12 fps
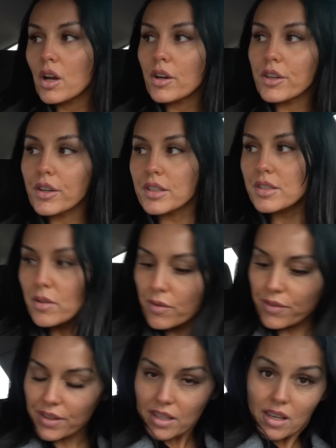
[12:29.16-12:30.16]
Are you good,
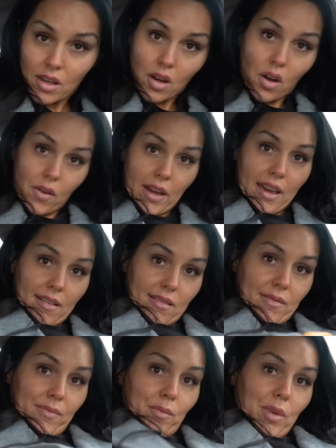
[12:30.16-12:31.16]
Soph? Okay,
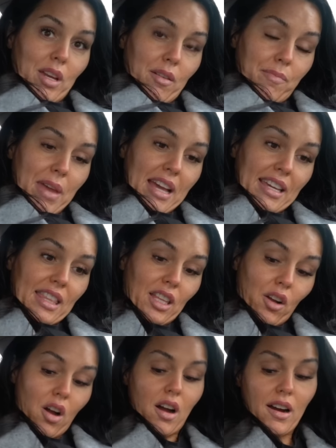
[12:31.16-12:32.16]
no. we are back in
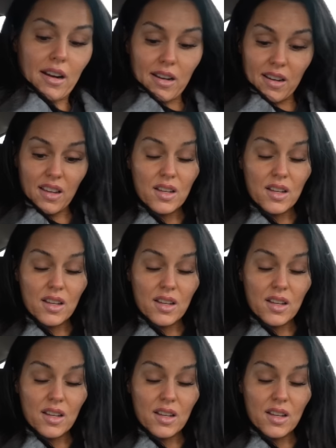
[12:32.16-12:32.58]
the car.